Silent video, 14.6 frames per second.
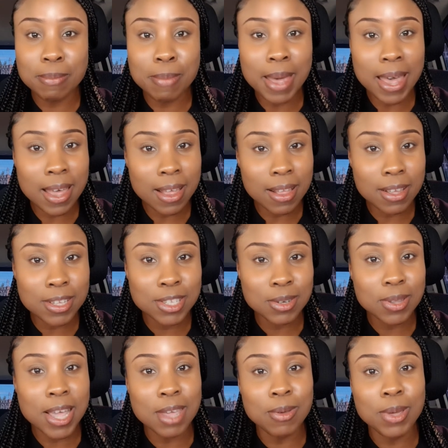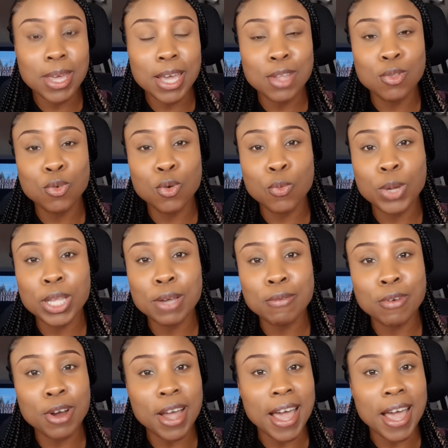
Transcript: bell so that you can know whenever